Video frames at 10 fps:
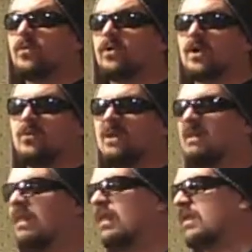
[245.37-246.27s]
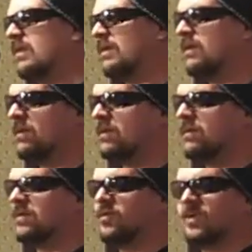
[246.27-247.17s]
her burger and went, ugh,
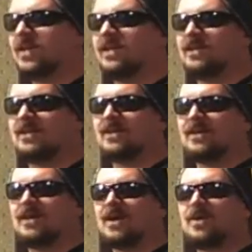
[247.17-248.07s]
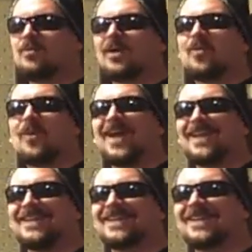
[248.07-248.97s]
you eat it. I'm like,
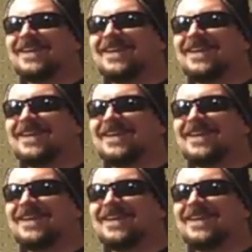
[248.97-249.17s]
what?